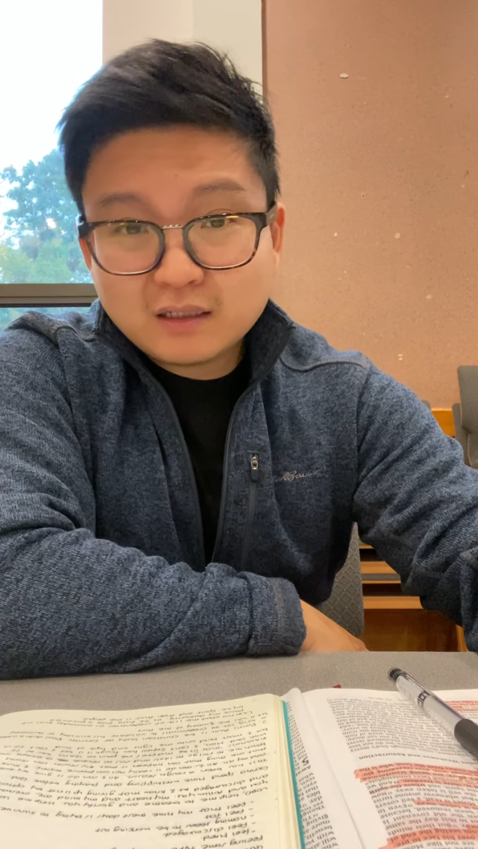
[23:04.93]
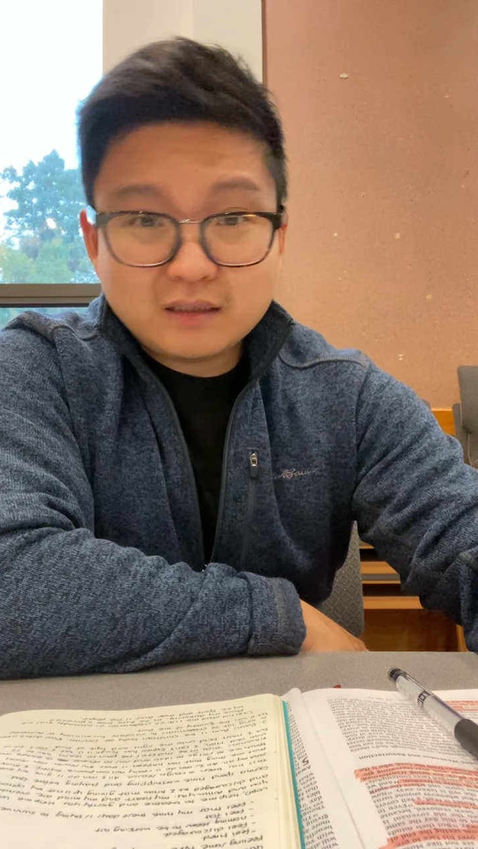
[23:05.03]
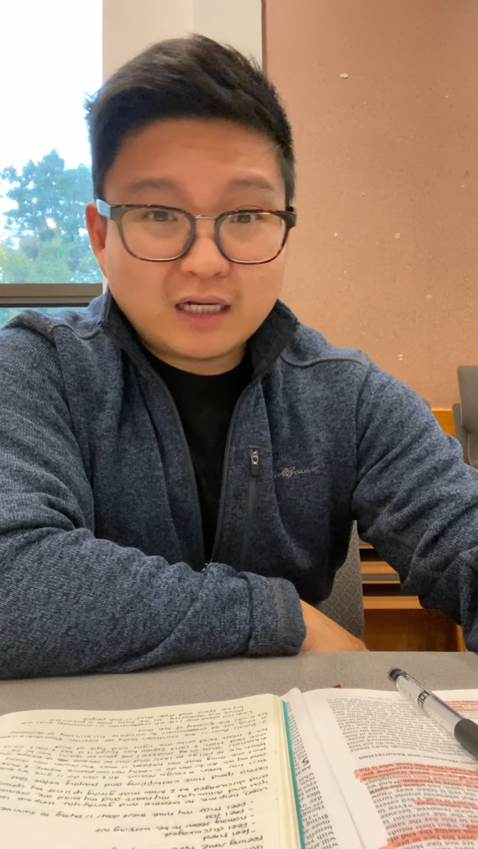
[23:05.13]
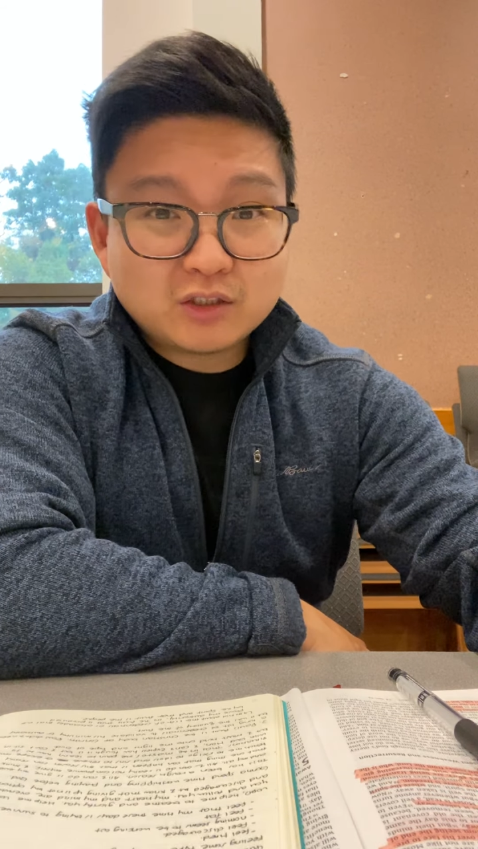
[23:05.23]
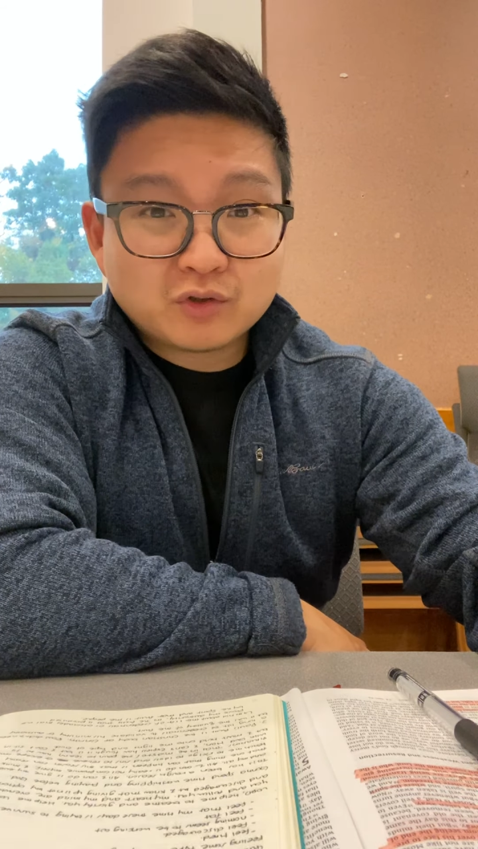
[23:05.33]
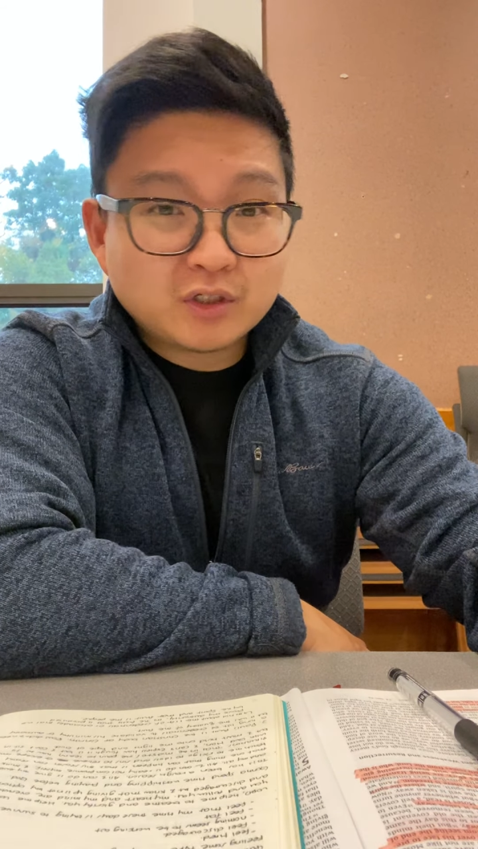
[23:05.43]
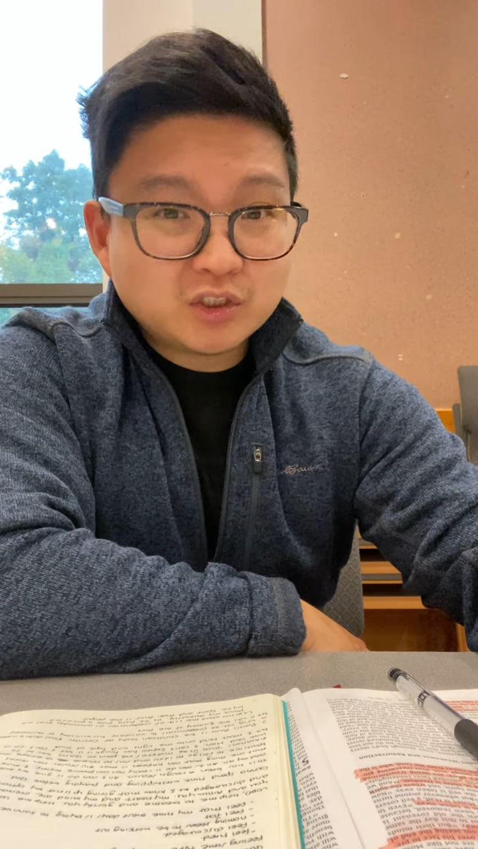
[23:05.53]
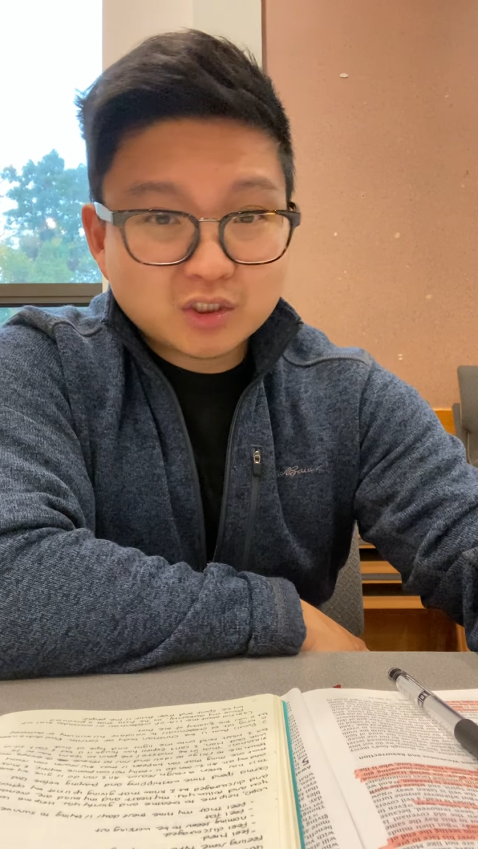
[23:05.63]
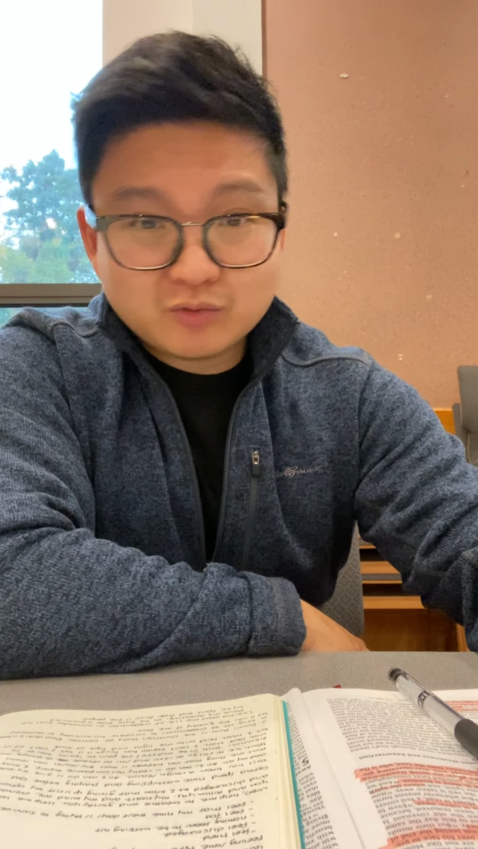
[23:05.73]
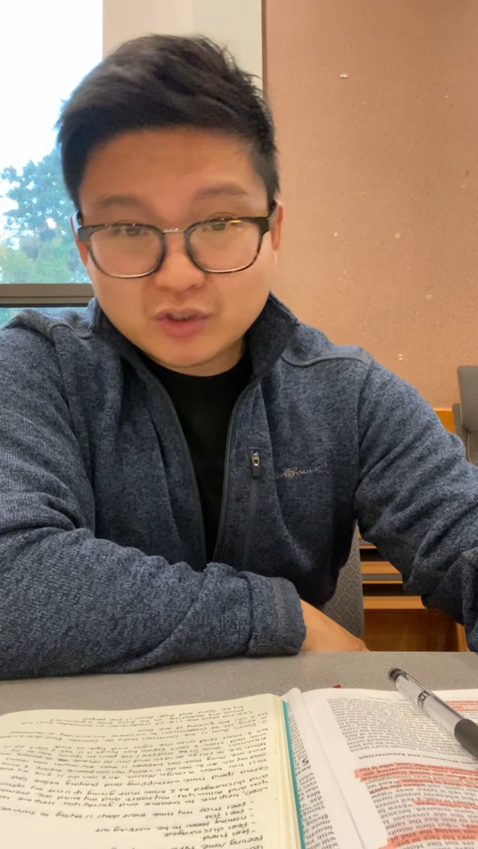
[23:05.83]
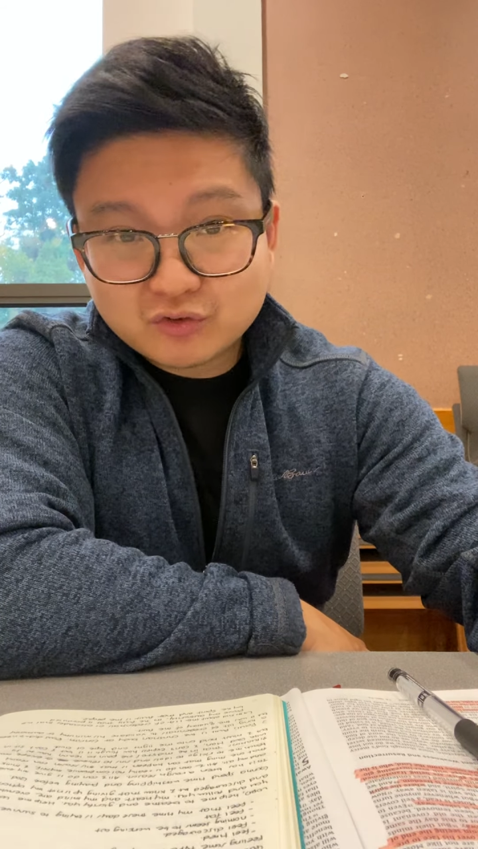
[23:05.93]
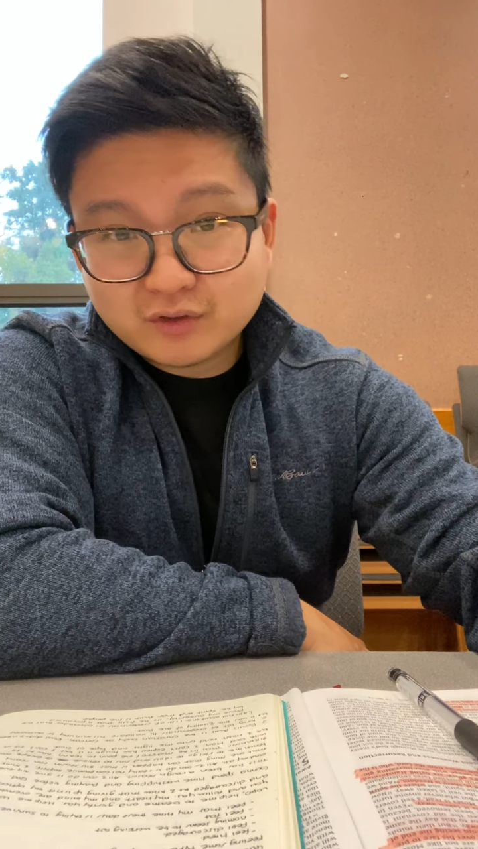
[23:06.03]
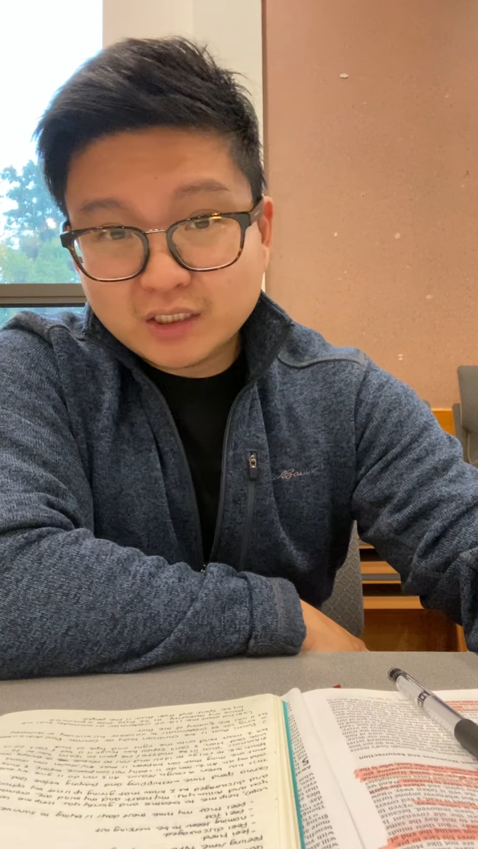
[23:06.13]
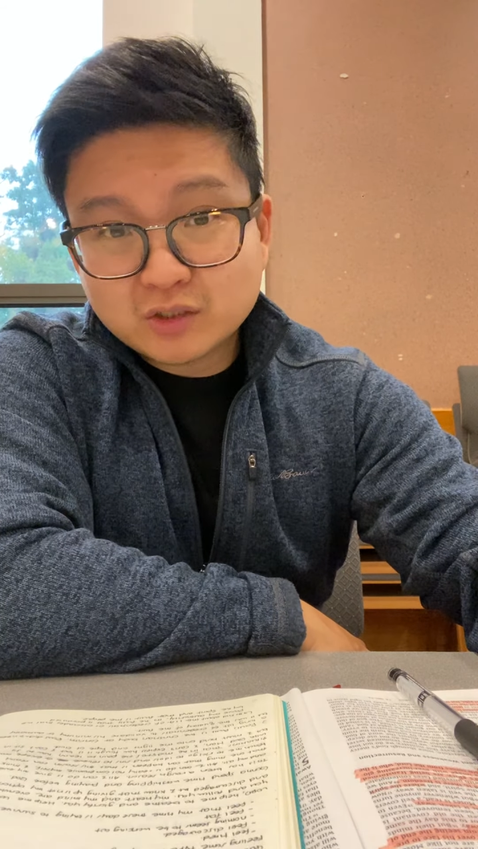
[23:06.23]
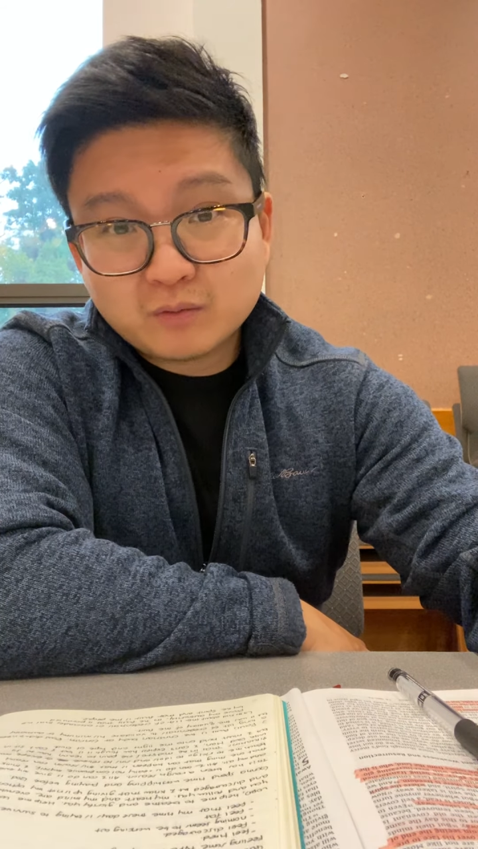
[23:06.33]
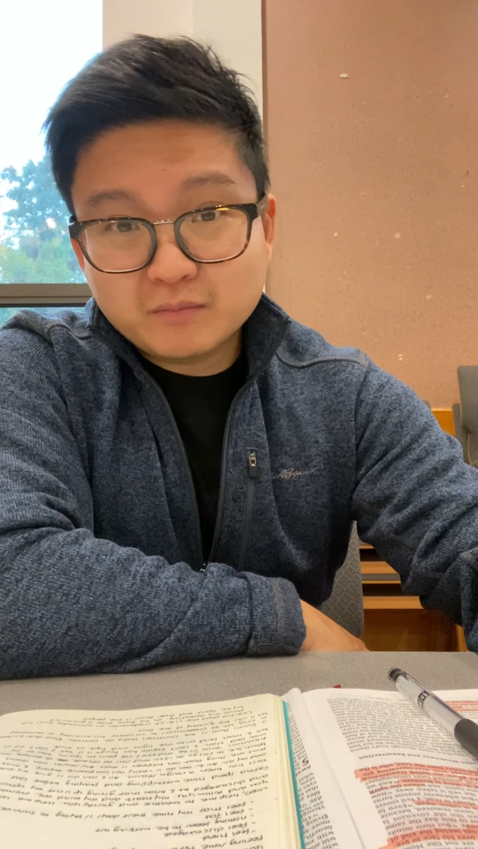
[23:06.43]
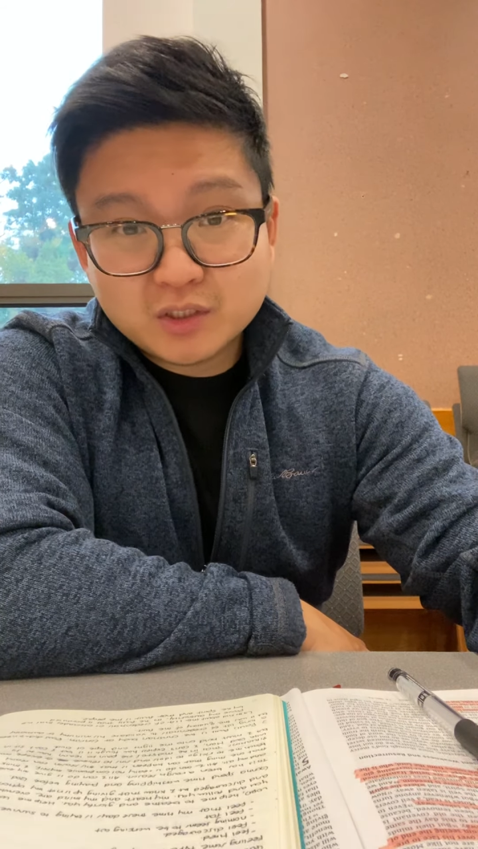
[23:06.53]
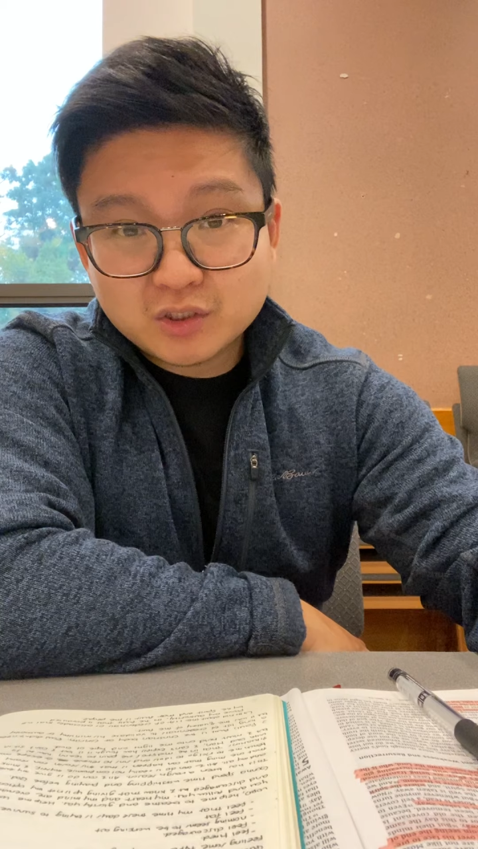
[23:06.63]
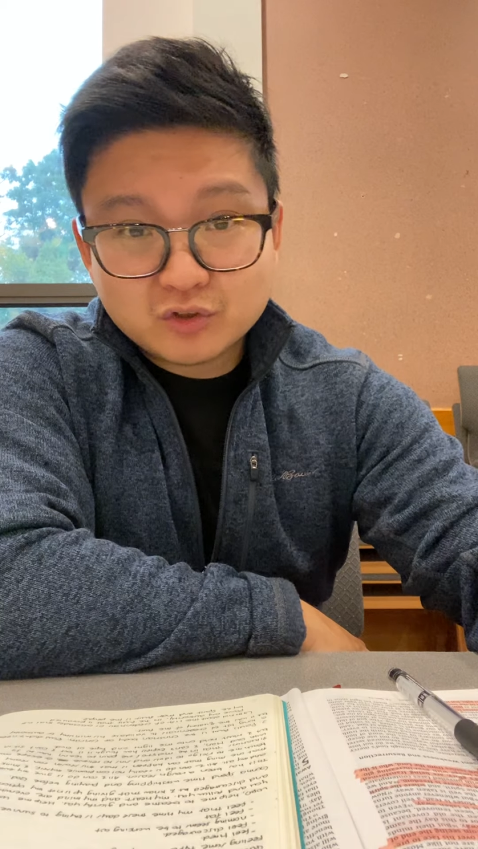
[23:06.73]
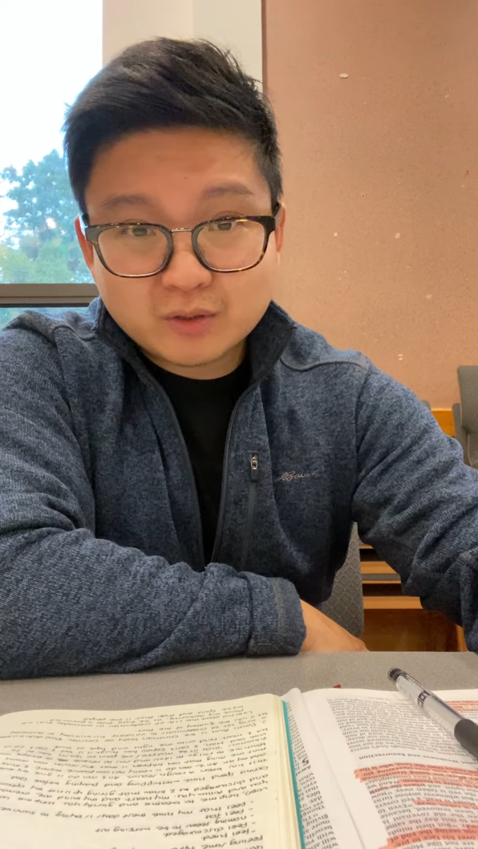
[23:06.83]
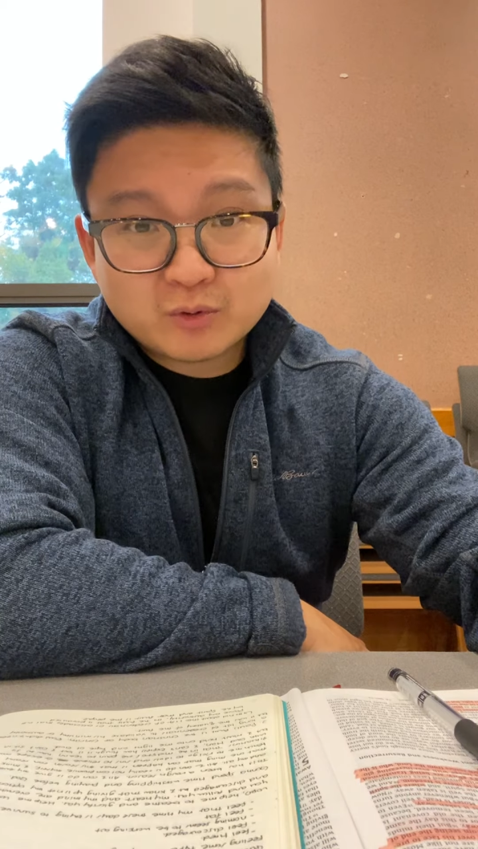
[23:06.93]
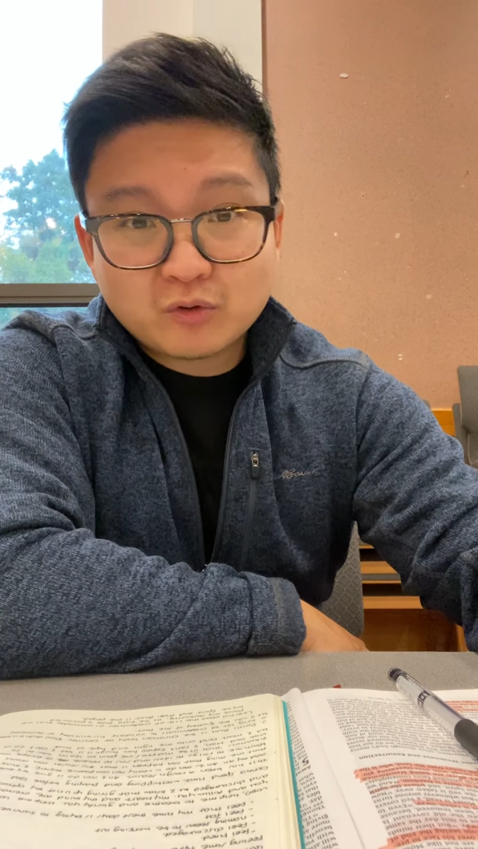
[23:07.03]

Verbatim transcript: Not during just retreats or mission trips